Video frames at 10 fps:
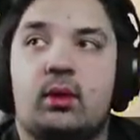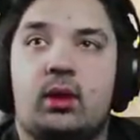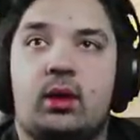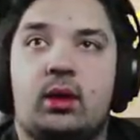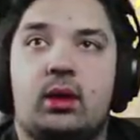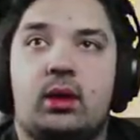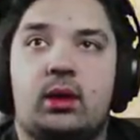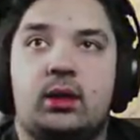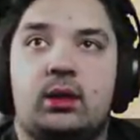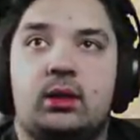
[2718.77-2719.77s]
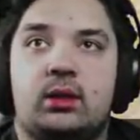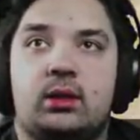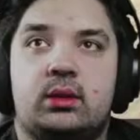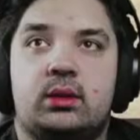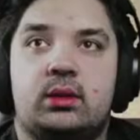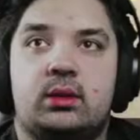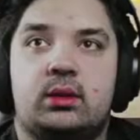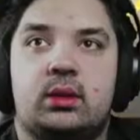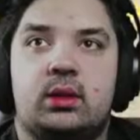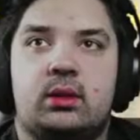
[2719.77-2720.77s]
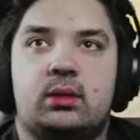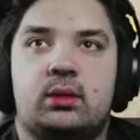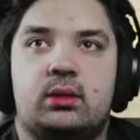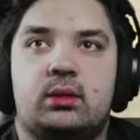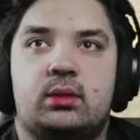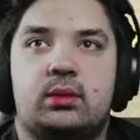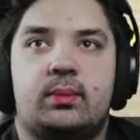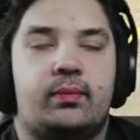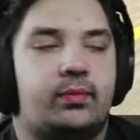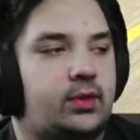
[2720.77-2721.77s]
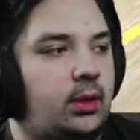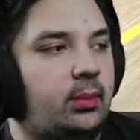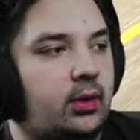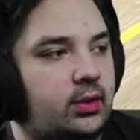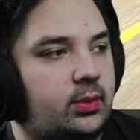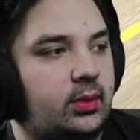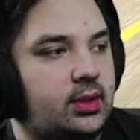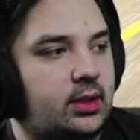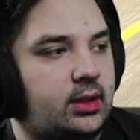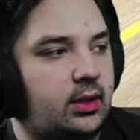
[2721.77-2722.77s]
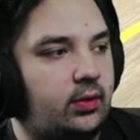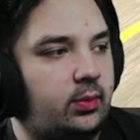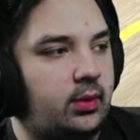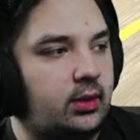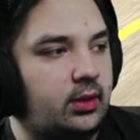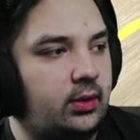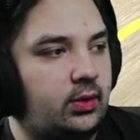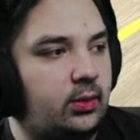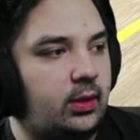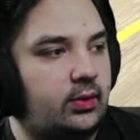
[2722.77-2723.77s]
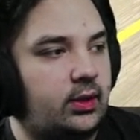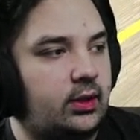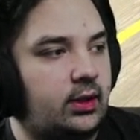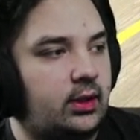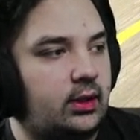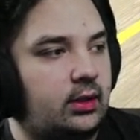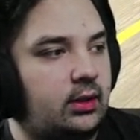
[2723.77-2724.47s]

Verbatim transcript: Uh, oh. on, I just realized I should give you mod on YouTube. I haven't done that yet.